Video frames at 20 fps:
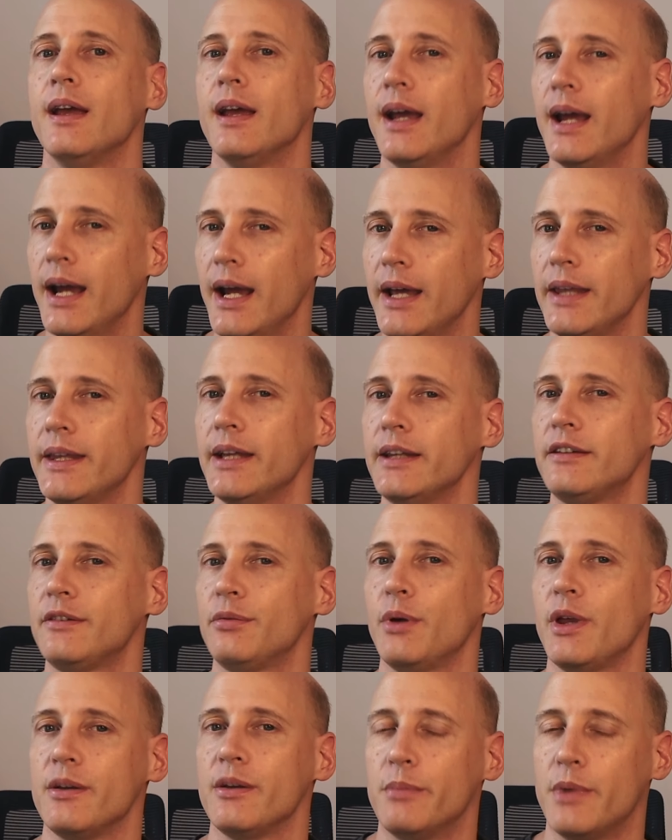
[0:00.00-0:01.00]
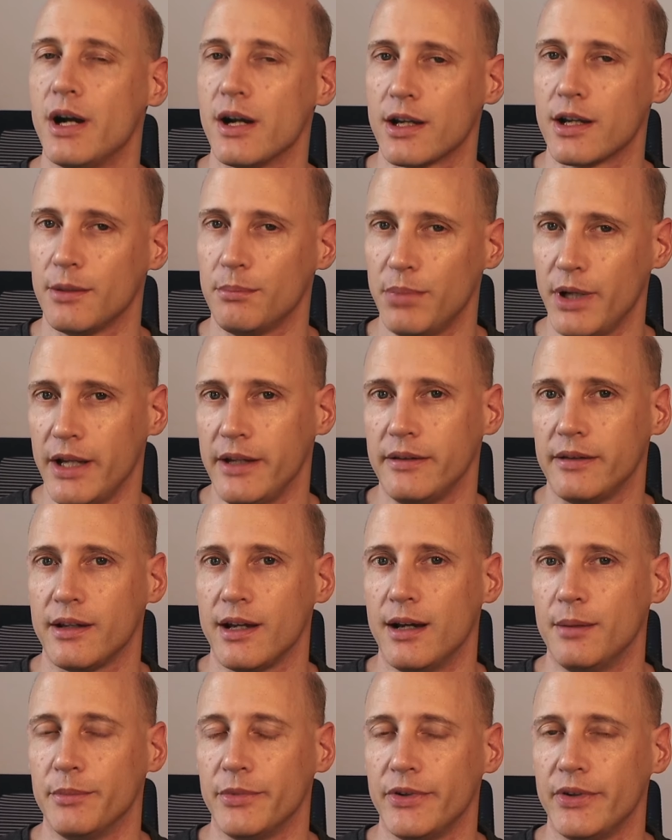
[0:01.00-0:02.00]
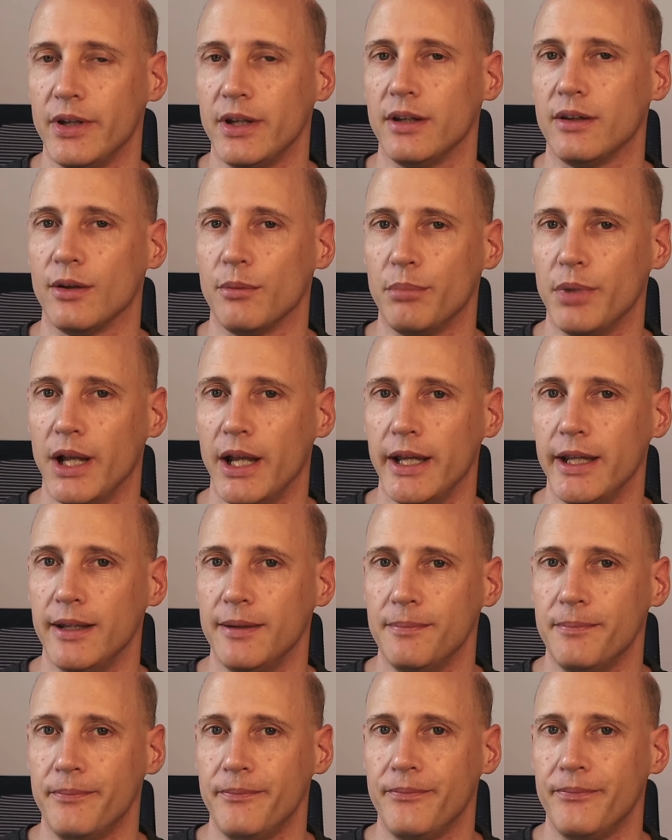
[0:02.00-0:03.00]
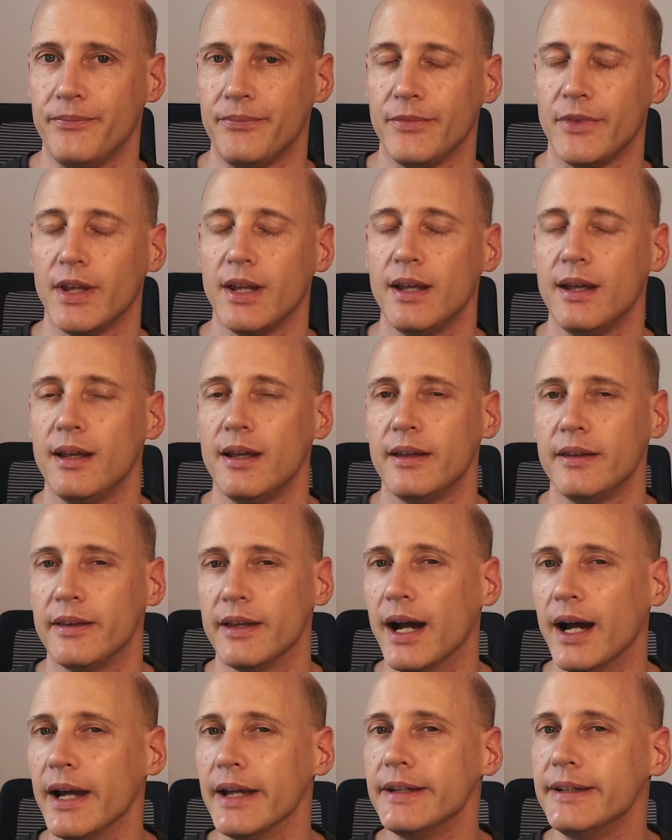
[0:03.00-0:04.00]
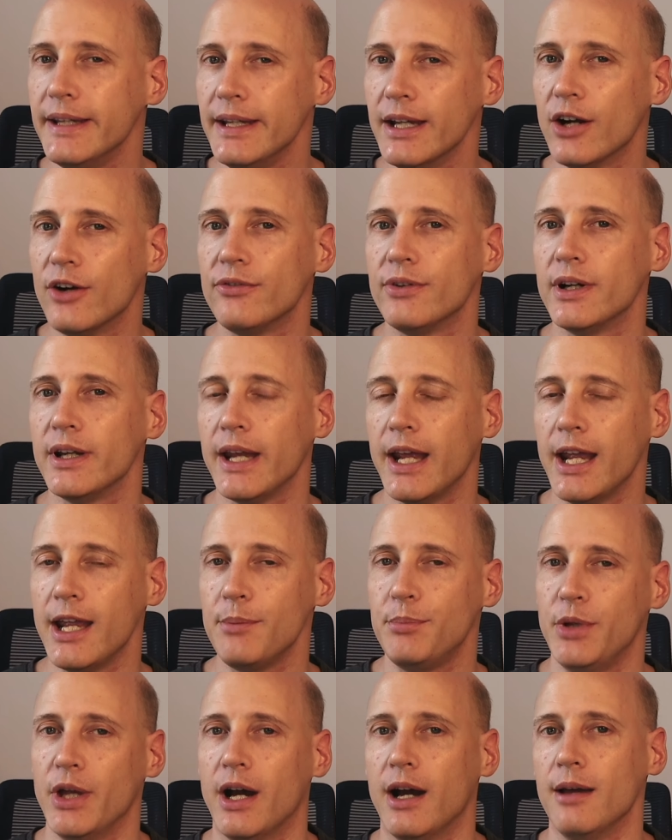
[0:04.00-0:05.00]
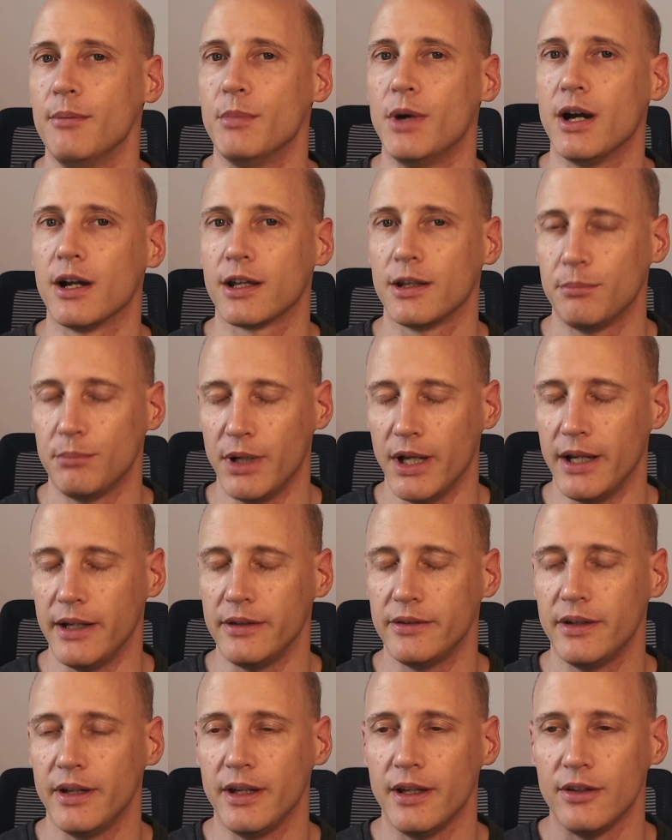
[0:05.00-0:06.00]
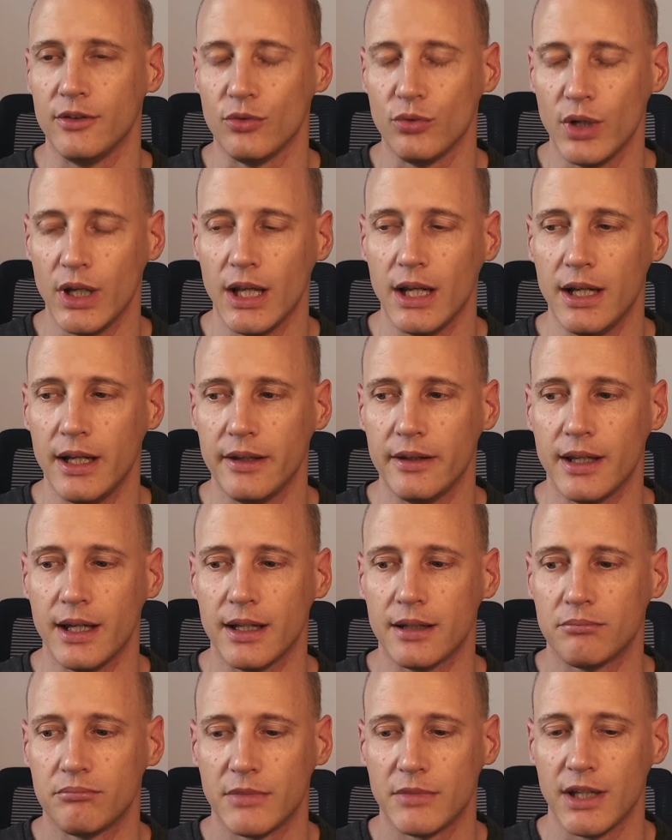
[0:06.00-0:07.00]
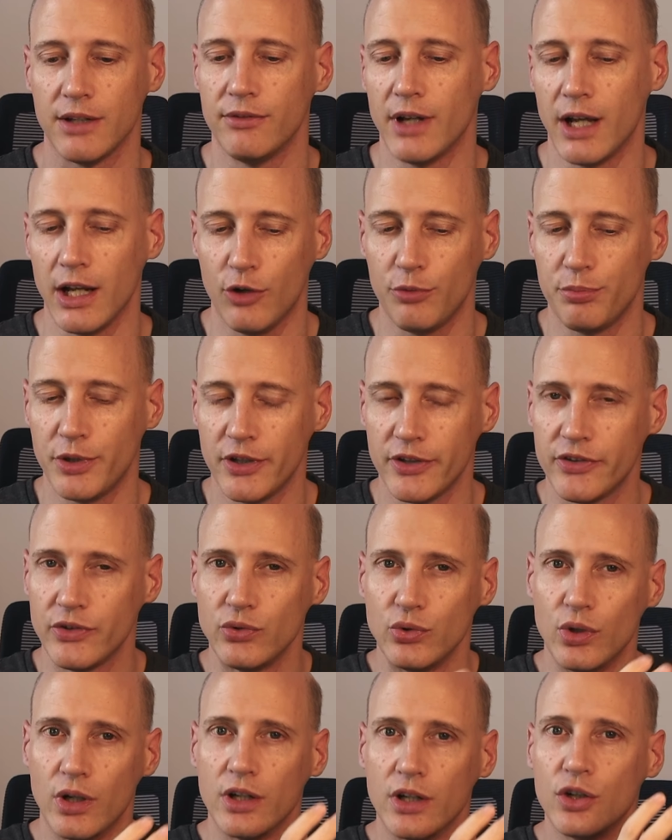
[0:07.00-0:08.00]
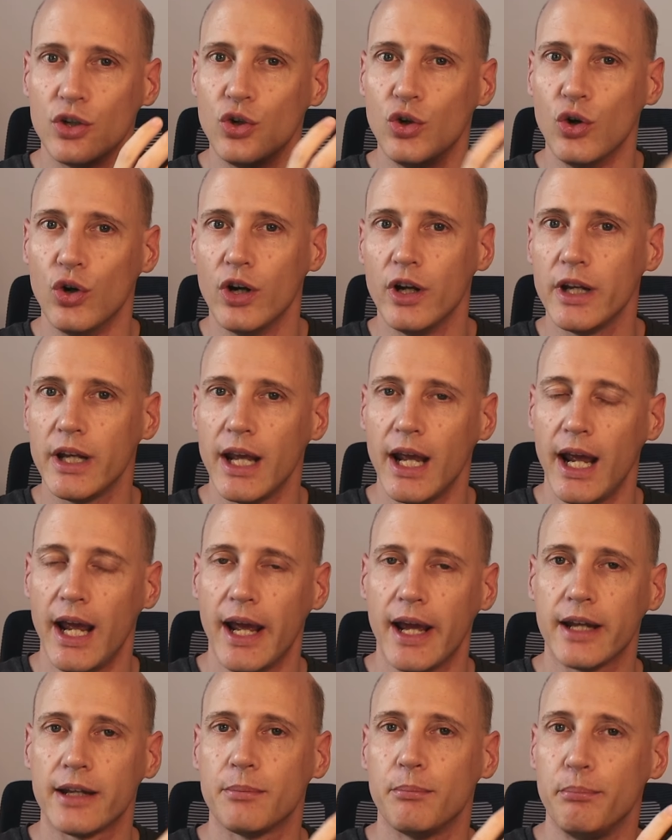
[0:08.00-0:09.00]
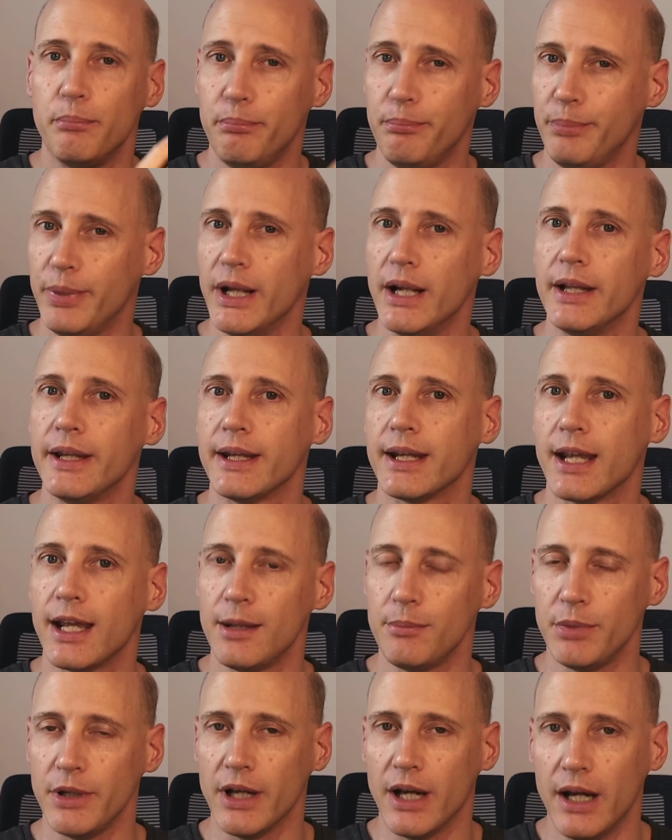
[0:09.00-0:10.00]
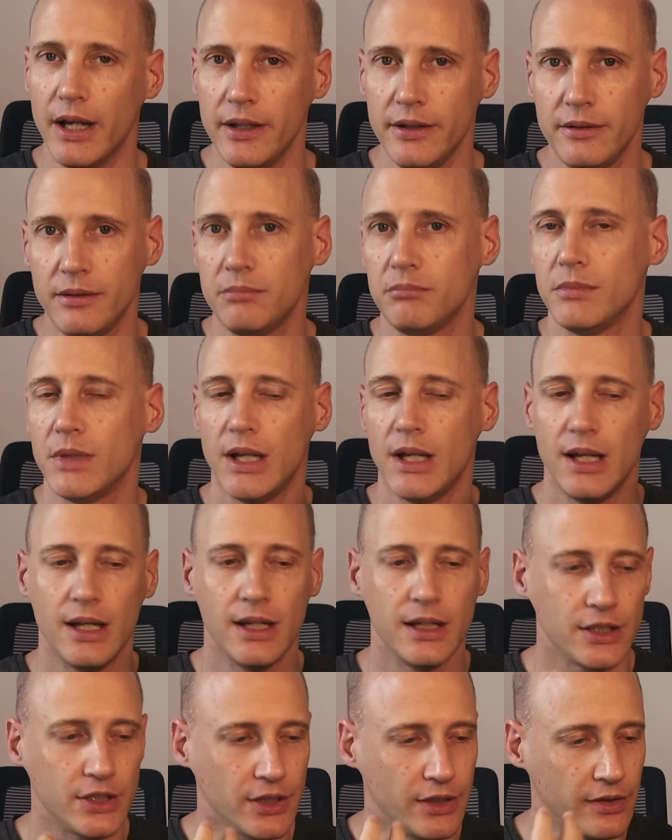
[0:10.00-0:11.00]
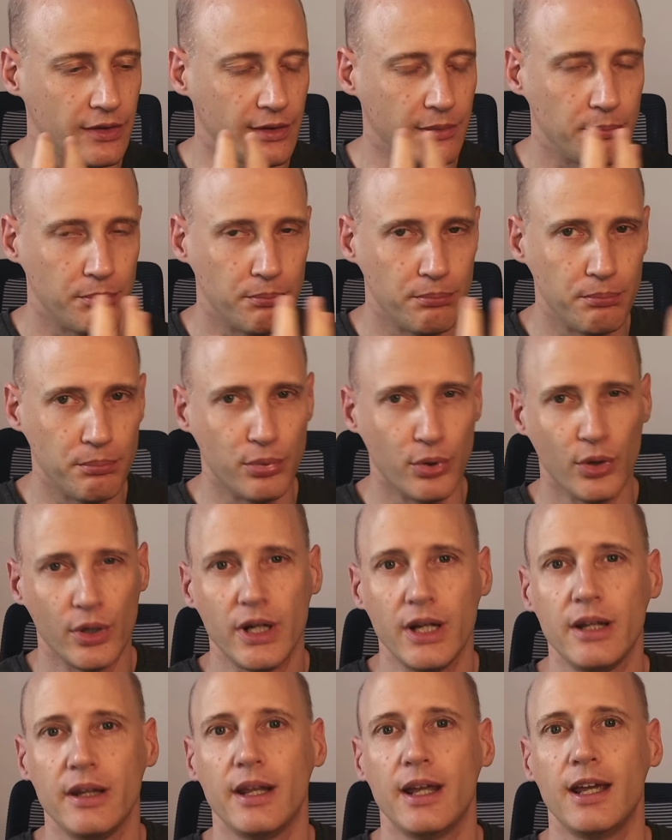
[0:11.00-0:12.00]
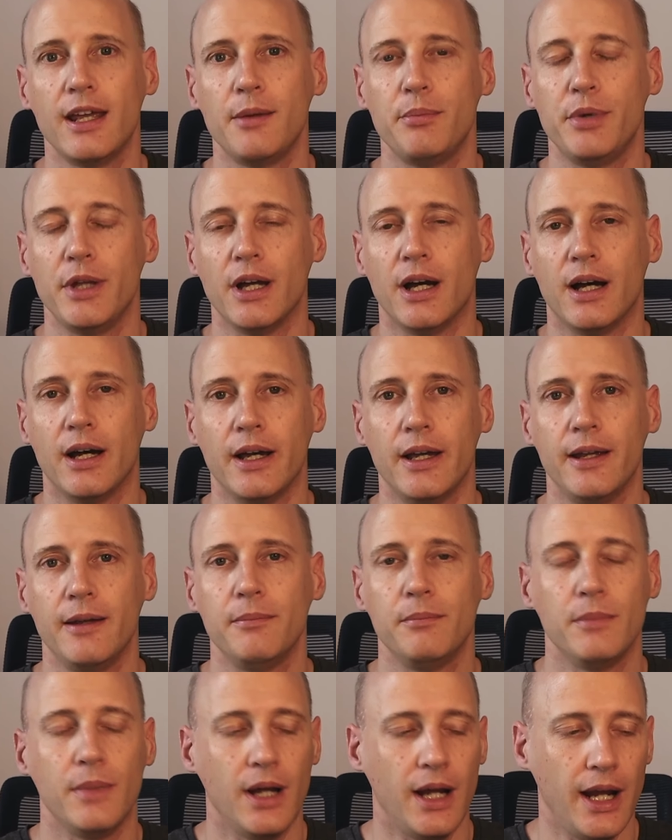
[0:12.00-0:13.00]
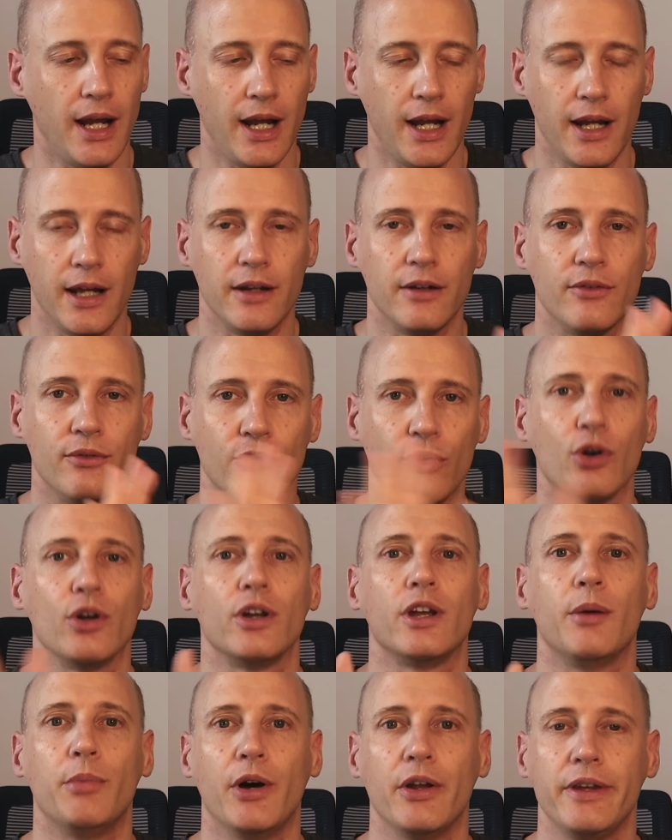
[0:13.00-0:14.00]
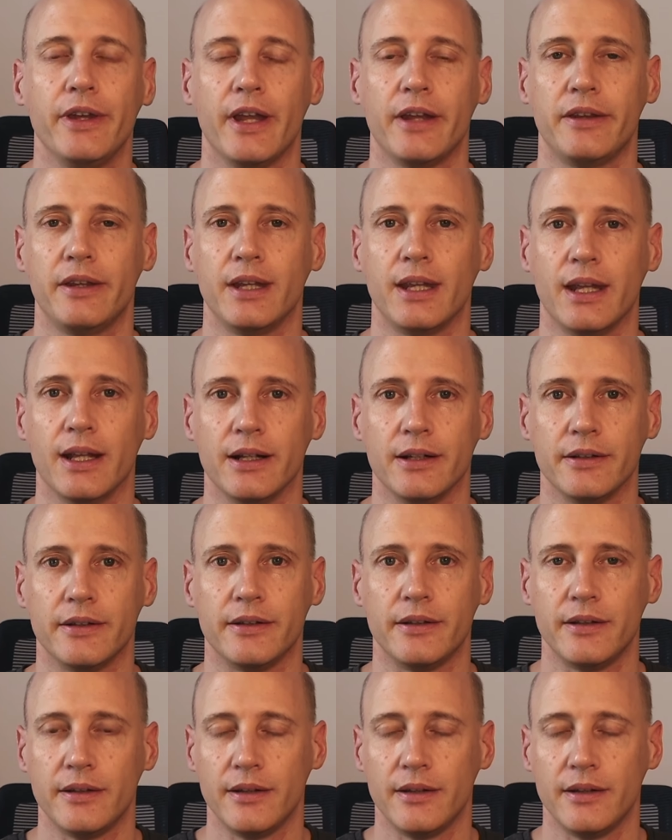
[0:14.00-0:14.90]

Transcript: And that's where the marketplace comes into play. The idea of an API marketplace is really that developers who are good at building APIs just put in their API and worry about nothing else.